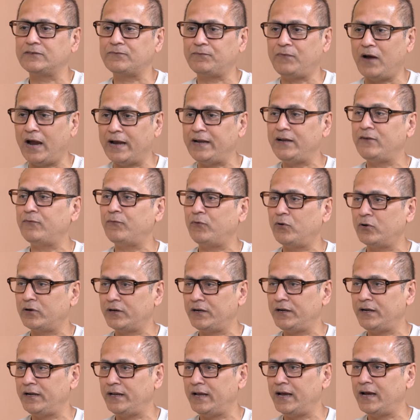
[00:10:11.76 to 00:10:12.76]
is fight for
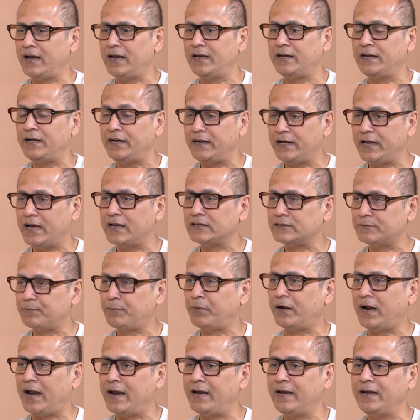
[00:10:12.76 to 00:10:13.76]
India and India's
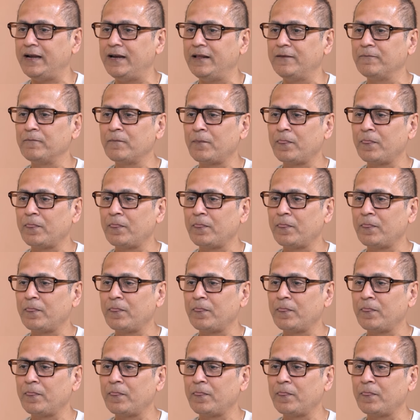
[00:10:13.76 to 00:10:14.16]
pride,